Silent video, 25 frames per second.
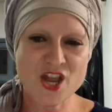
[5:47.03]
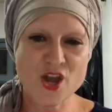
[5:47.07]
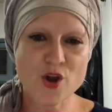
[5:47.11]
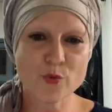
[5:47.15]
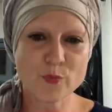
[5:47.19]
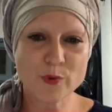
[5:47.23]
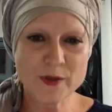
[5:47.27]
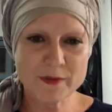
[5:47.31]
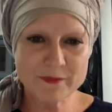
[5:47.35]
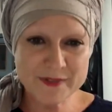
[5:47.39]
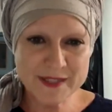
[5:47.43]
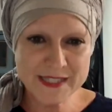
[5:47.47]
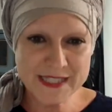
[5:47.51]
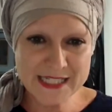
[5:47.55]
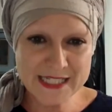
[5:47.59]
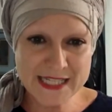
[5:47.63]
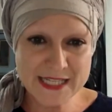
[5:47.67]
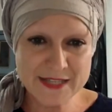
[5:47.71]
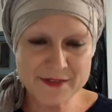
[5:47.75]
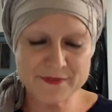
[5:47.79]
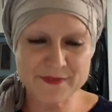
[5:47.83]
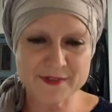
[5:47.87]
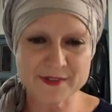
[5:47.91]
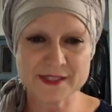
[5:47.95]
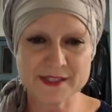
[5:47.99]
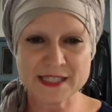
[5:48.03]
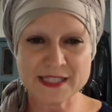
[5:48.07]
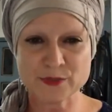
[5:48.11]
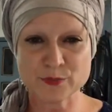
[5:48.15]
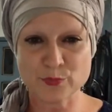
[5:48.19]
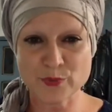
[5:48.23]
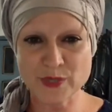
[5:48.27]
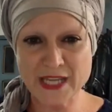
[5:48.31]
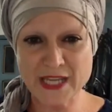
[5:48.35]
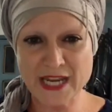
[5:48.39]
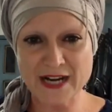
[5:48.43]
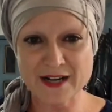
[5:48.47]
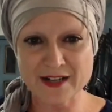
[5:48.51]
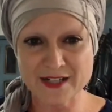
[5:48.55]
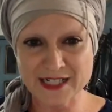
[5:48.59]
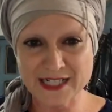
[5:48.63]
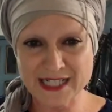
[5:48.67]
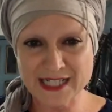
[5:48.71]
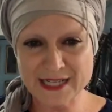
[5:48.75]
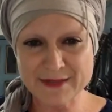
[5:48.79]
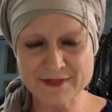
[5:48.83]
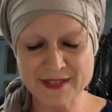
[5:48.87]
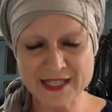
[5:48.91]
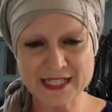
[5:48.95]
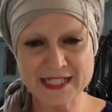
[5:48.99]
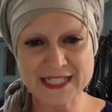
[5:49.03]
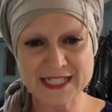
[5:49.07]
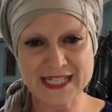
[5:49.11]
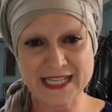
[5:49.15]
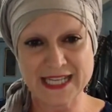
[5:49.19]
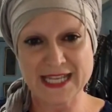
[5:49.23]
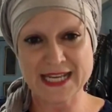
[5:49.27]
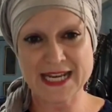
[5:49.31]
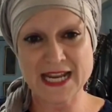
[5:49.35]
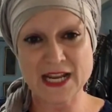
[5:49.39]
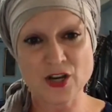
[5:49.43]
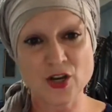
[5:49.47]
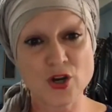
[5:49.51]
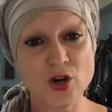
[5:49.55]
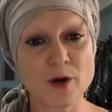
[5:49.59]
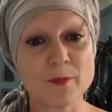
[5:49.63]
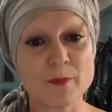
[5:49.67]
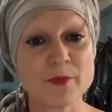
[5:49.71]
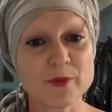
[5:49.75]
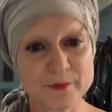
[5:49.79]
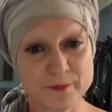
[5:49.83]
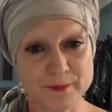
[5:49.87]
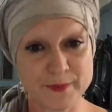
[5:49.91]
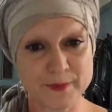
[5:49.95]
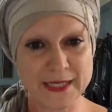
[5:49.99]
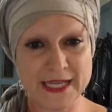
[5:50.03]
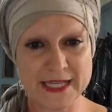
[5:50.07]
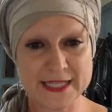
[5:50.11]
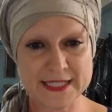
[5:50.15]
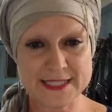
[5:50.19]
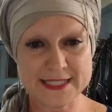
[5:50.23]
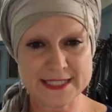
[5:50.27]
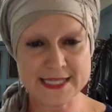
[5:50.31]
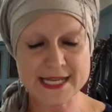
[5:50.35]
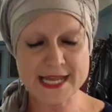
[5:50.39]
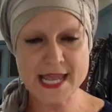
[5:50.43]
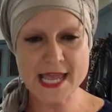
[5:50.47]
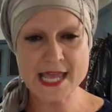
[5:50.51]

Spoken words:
We believe in that we are living in a common place.